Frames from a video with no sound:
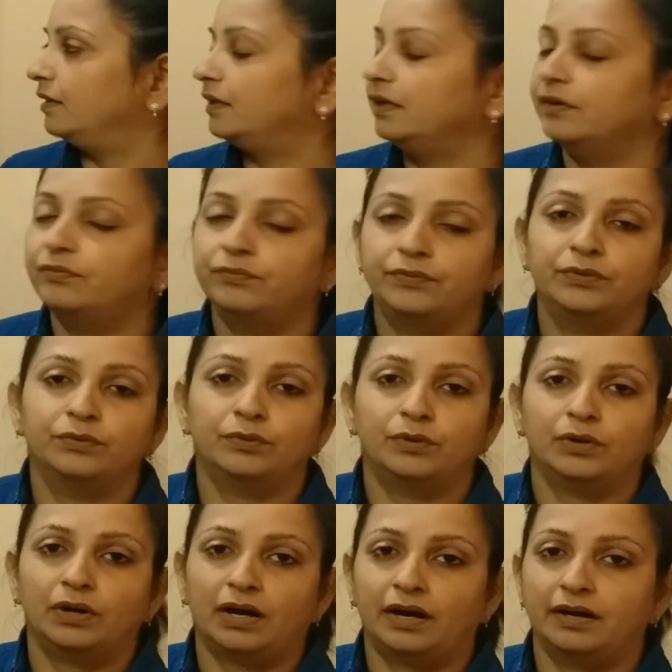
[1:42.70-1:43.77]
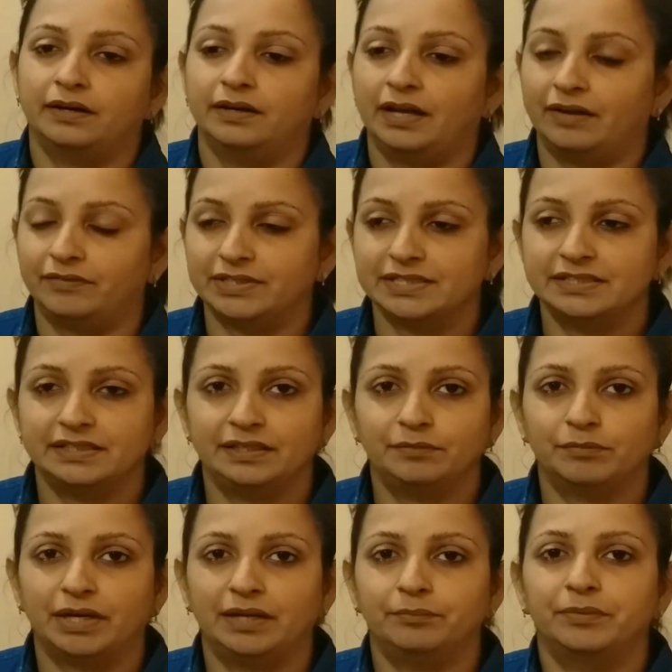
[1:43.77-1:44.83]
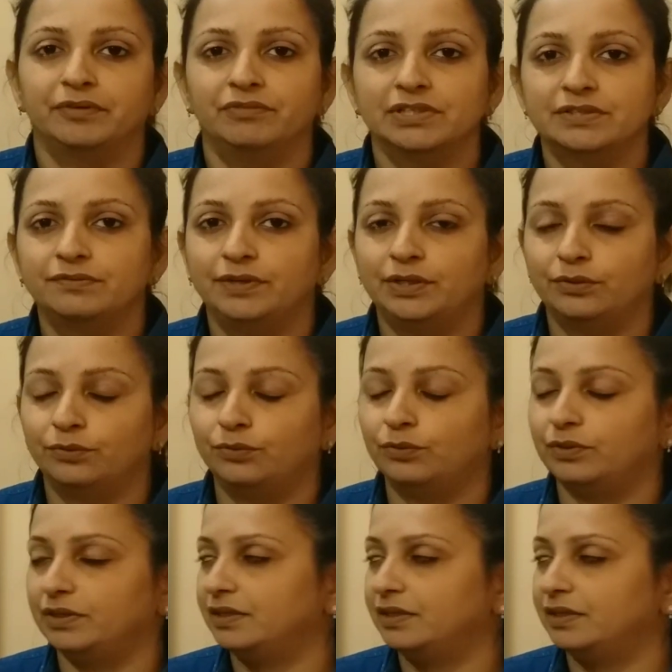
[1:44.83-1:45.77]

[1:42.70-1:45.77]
if you haven't seen my previous video